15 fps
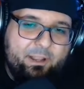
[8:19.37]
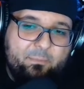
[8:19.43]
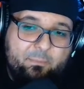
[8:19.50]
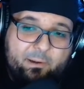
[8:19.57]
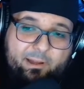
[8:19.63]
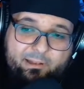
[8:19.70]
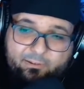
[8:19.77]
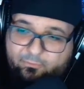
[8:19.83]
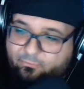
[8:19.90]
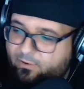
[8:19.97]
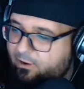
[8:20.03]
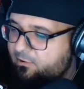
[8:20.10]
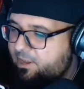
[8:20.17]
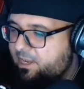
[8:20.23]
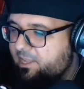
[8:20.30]
But
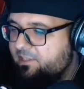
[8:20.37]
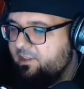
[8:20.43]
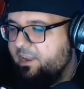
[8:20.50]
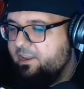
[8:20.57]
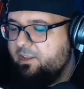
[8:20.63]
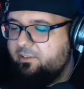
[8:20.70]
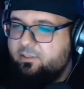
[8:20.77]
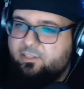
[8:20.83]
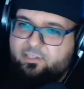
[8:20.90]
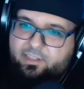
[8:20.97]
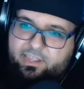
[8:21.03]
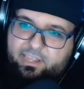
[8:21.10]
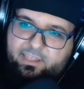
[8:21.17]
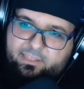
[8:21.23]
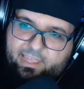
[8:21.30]
very exciting to
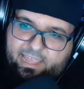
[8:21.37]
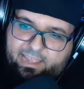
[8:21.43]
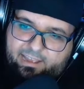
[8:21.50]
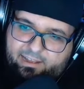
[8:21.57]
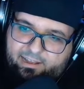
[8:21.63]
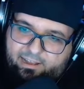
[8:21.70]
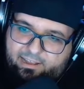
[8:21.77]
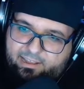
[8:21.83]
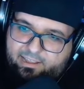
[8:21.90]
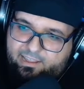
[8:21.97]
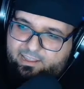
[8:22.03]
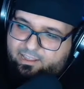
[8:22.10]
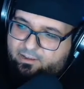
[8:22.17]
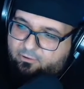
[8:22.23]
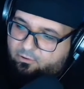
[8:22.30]
see that
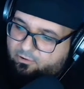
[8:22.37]
we're